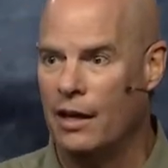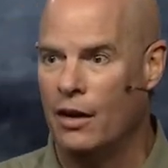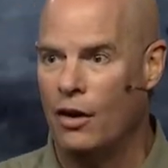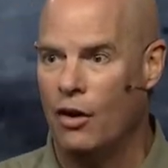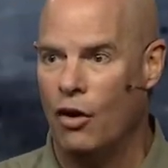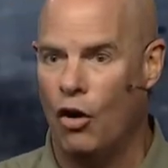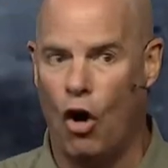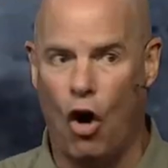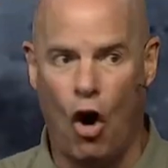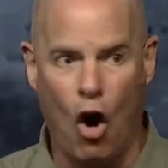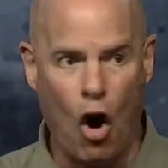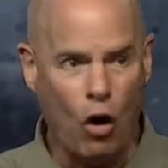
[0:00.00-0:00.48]

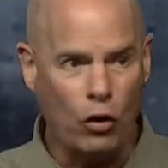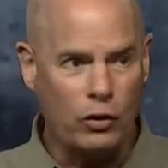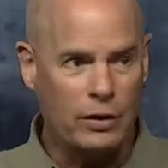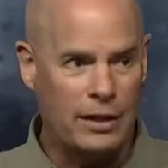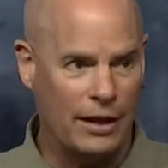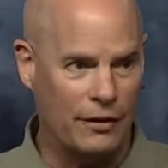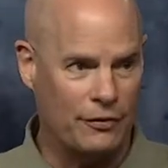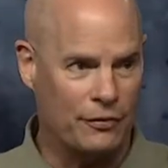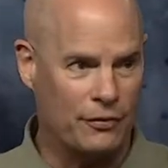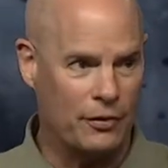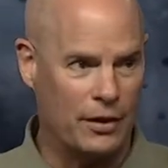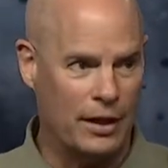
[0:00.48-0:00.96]
all
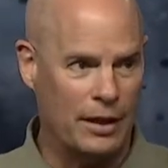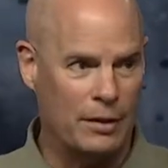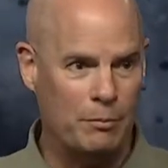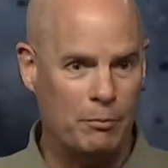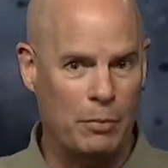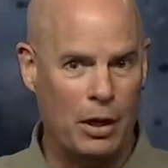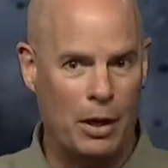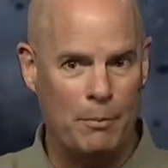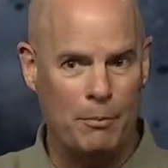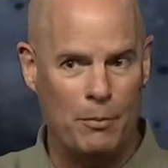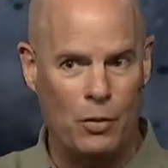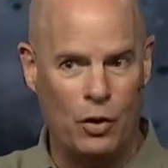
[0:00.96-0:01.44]
different,
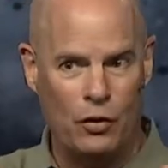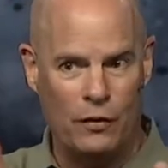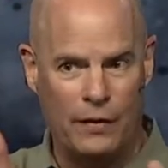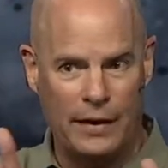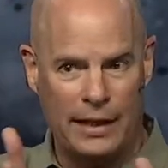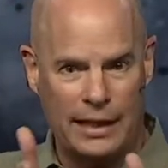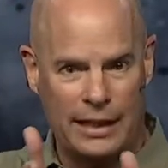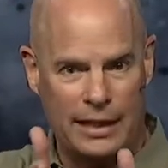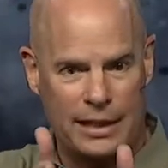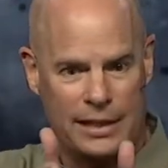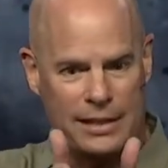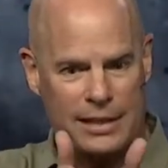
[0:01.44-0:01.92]
but moving
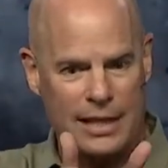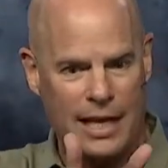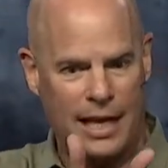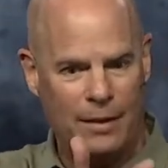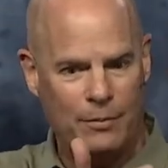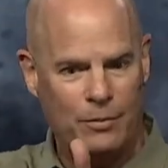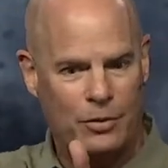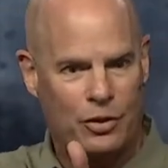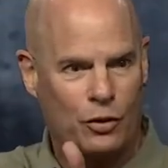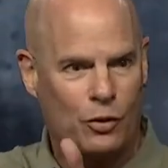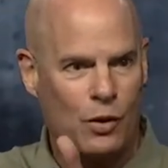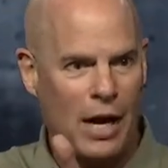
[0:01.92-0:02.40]
in the same
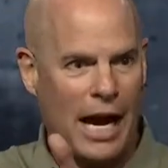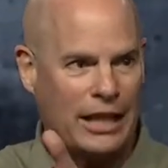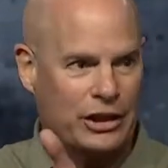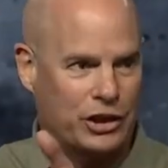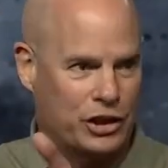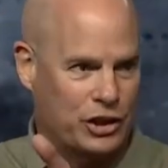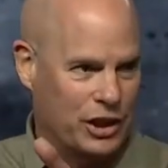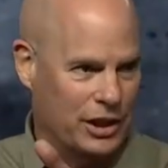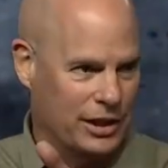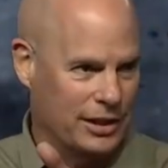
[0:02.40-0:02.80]
direction.